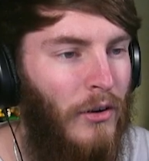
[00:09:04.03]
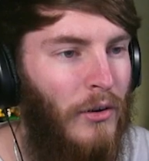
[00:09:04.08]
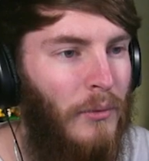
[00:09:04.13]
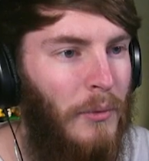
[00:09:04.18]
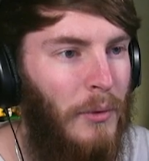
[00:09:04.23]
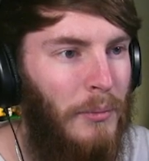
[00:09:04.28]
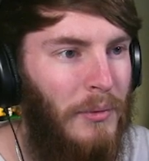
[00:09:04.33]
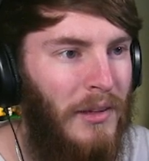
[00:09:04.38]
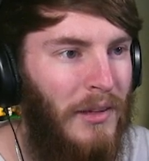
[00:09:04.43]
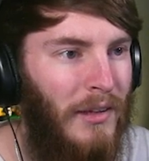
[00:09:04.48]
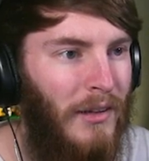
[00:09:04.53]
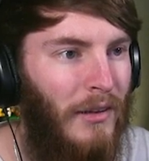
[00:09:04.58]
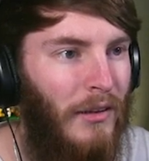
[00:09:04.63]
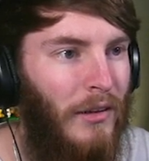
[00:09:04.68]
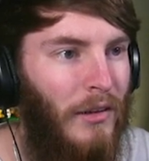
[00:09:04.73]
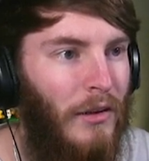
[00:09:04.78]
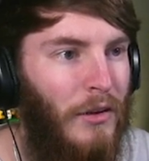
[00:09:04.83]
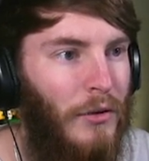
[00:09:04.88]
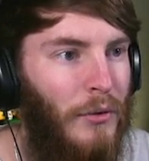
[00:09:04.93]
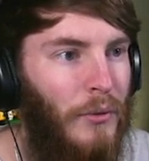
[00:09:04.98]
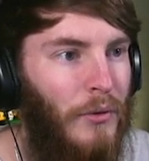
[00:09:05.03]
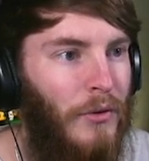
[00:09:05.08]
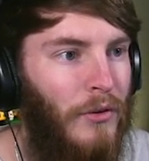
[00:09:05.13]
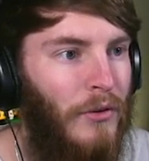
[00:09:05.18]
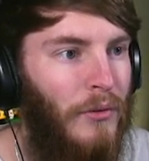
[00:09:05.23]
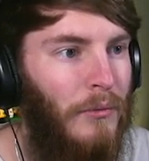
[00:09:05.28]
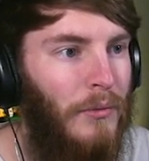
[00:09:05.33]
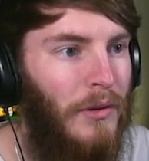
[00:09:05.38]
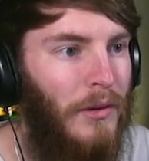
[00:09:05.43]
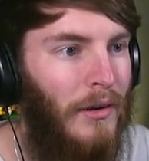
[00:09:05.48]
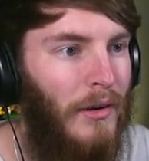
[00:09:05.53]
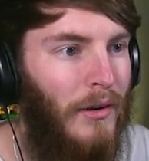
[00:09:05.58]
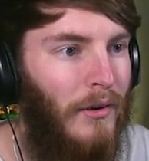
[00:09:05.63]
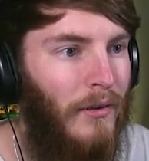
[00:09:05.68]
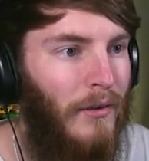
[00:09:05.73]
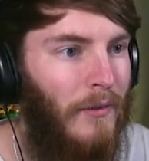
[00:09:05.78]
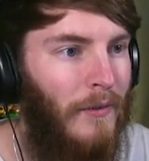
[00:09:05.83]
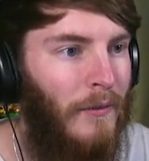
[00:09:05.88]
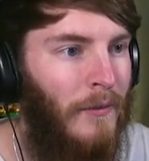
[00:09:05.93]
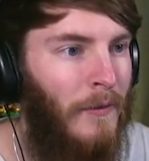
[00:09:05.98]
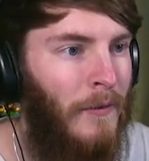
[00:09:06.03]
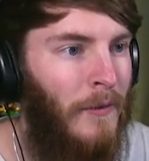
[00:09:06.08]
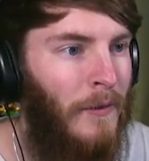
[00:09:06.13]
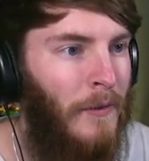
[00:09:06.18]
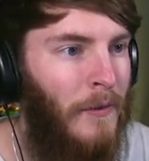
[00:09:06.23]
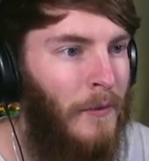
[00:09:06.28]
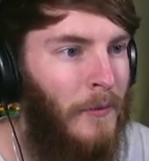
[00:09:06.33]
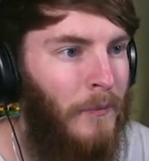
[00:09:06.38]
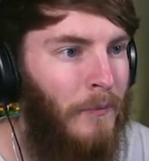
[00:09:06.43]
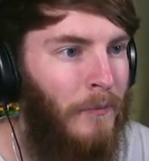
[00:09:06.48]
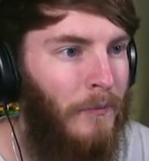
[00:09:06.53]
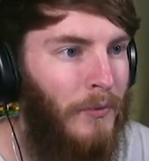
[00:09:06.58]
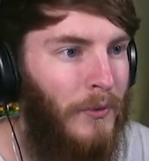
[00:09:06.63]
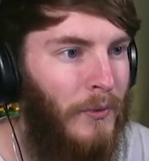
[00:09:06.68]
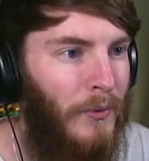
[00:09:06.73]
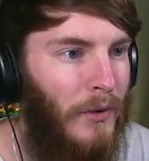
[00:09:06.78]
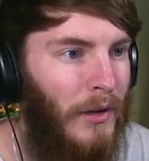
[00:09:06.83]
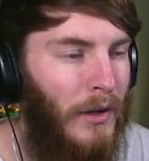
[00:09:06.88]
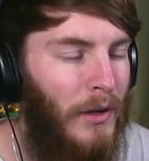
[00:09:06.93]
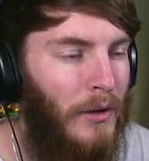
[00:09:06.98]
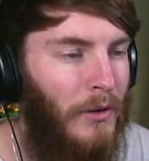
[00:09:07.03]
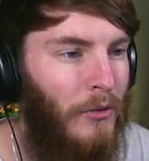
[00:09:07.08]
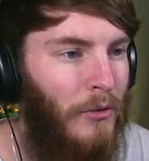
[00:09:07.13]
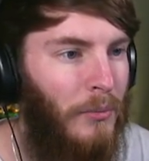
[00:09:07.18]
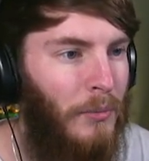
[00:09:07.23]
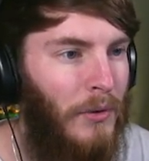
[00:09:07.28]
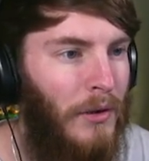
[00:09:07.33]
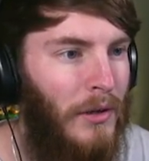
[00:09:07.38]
Oh, it might be like glue or something. I don't know. We will kind of just